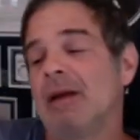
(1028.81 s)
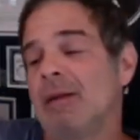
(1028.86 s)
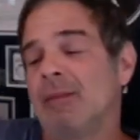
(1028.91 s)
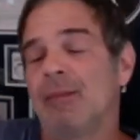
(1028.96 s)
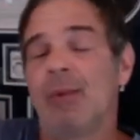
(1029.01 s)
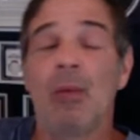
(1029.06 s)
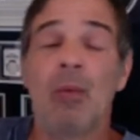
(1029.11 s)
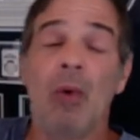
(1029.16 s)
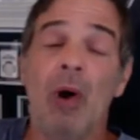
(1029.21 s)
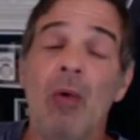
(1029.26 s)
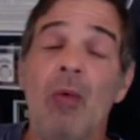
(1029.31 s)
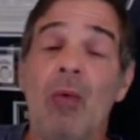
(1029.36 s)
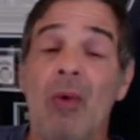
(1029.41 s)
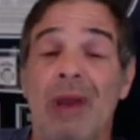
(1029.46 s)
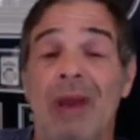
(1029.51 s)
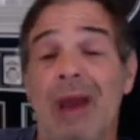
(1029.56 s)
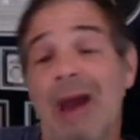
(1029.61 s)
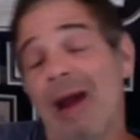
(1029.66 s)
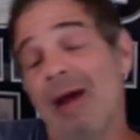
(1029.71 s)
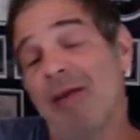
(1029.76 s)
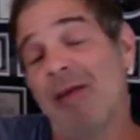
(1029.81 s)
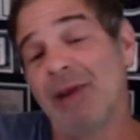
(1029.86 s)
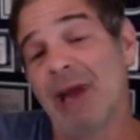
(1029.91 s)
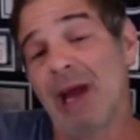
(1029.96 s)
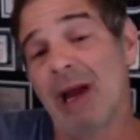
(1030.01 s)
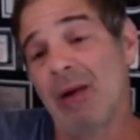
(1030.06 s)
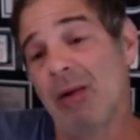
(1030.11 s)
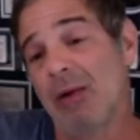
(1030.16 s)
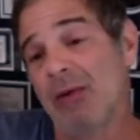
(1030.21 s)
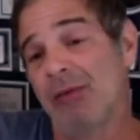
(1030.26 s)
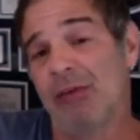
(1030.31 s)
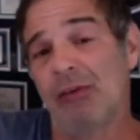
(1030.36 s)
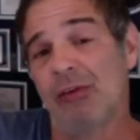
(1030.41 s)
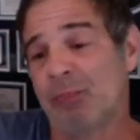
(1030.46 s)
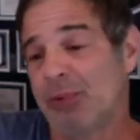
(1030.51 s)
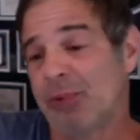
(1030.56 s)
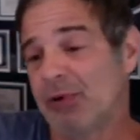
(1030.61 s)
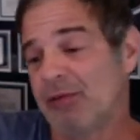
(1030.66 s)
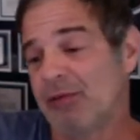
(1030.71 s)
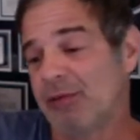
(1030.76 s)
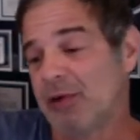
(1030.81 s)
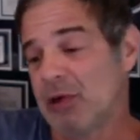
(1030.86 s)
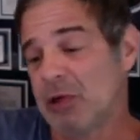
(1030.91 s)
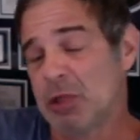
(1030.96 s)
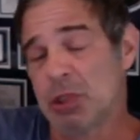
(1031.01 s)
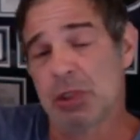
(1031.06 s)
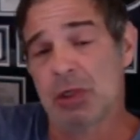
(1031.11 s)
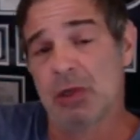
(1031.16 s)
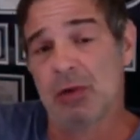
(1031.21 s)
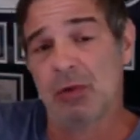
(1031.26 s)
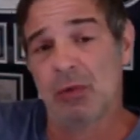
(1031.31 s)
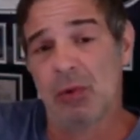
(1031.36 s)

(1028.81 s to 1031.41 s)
But what we have now is this perversion